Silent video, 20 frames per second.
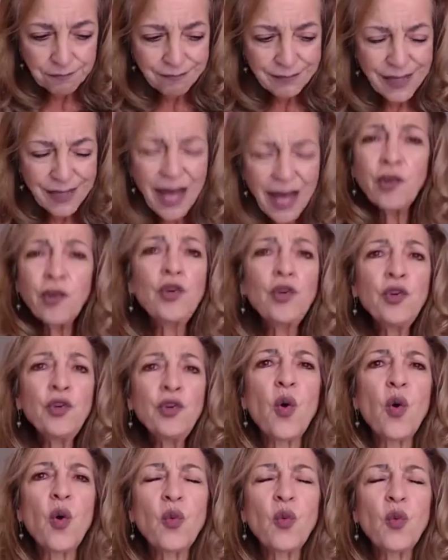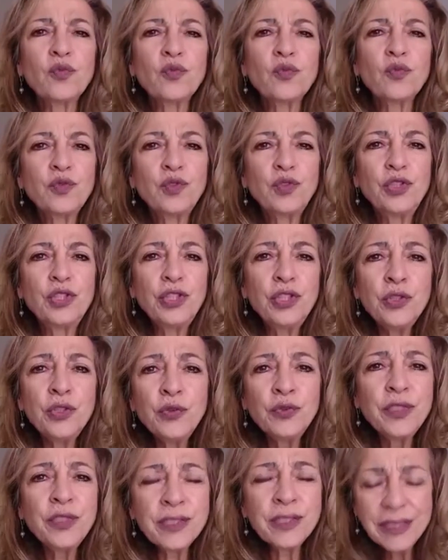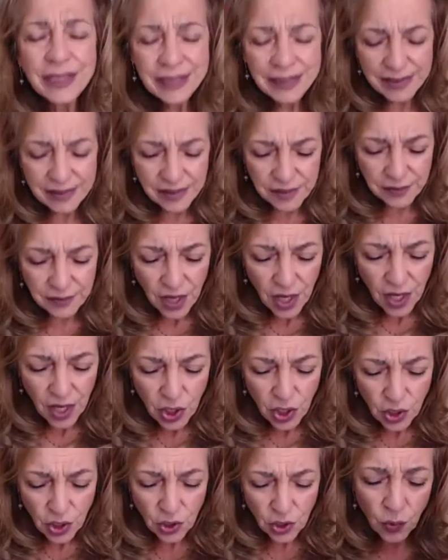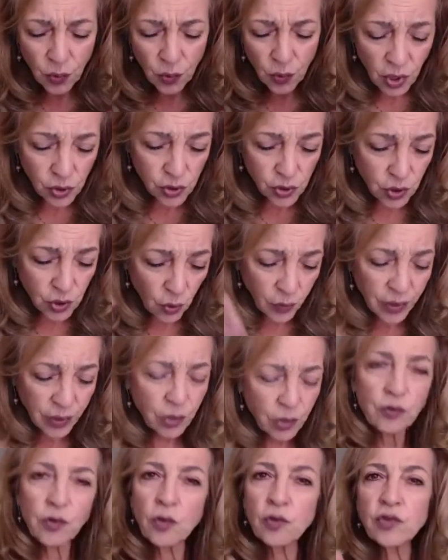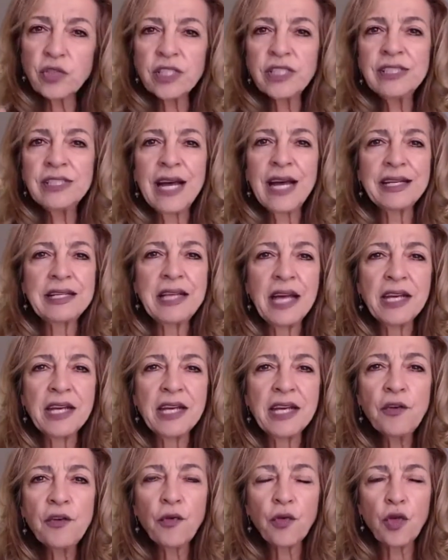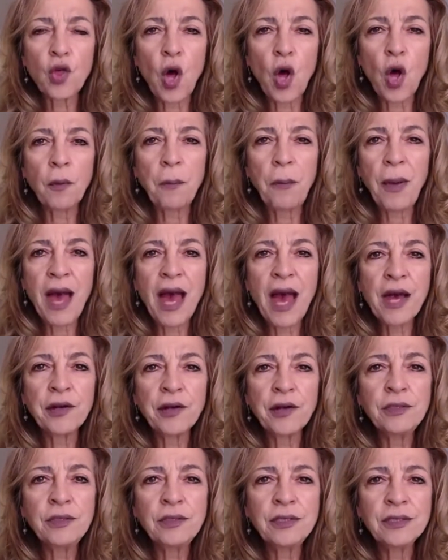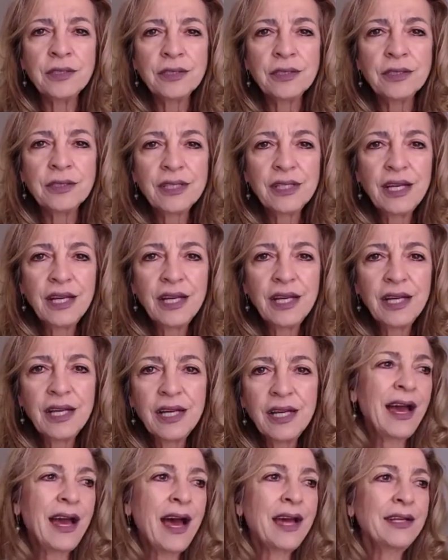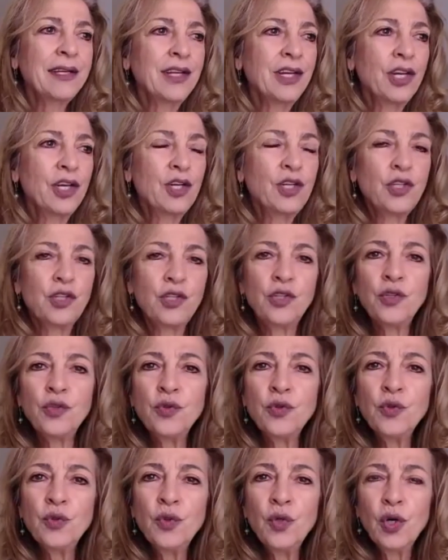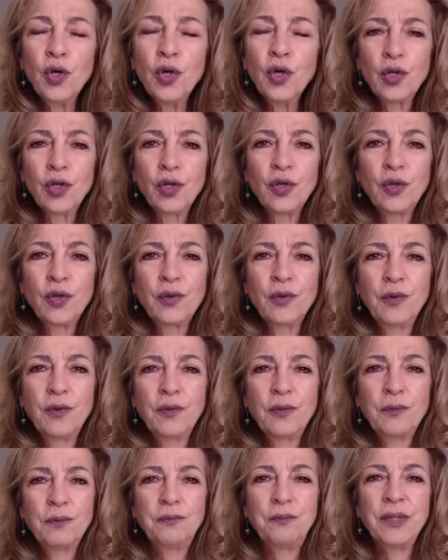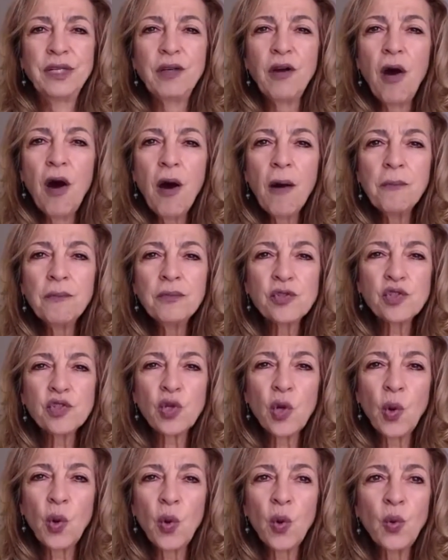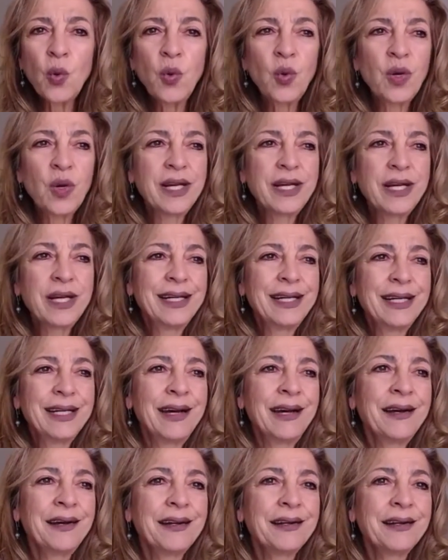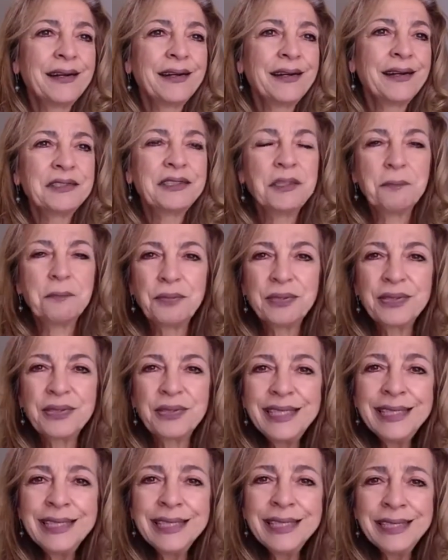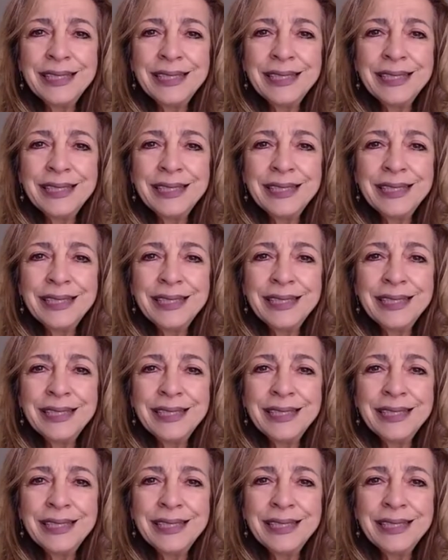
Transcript: I don't know, do you feel this as if you are so engrossed in that negative thought pattern that you become so uh, depleted,